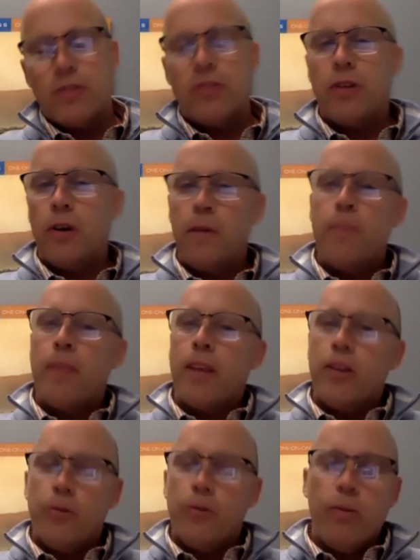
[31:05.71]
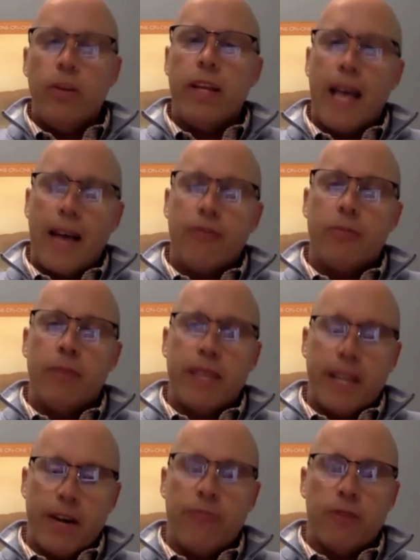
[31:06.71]
So you really have to be
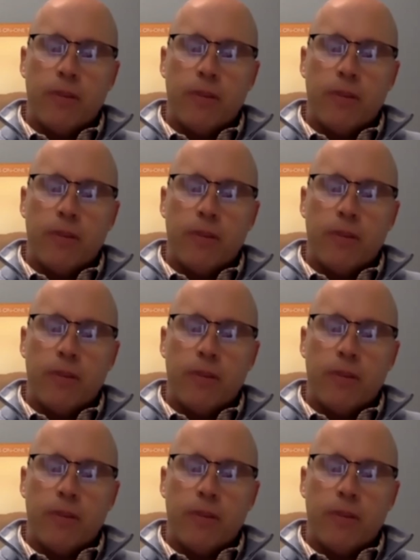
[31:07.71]
careful